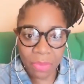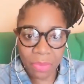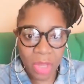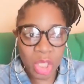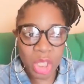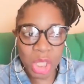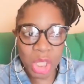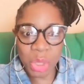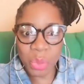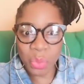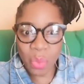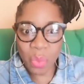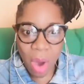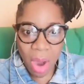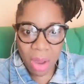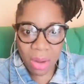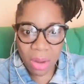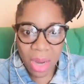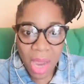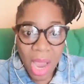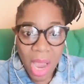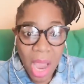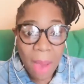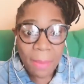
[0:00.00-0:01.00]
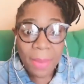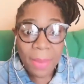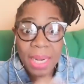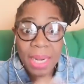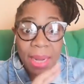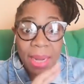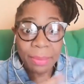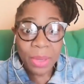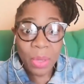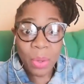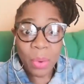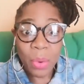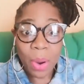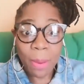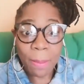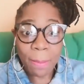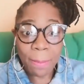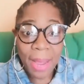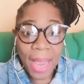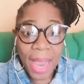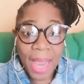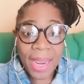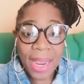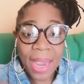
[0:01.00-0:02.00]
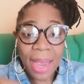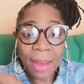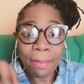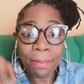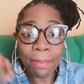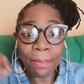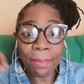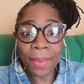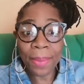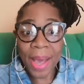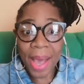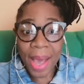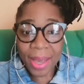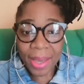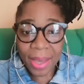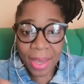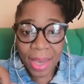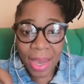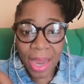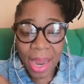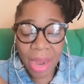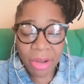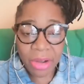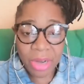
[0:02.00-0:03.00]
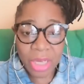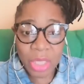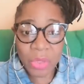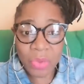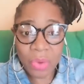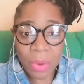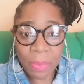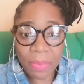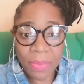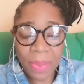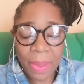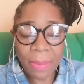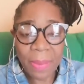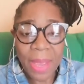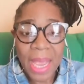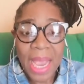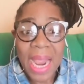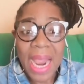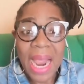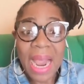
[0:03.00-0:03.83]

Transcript: Not just one, but let me go and buy a bag of carrots from them.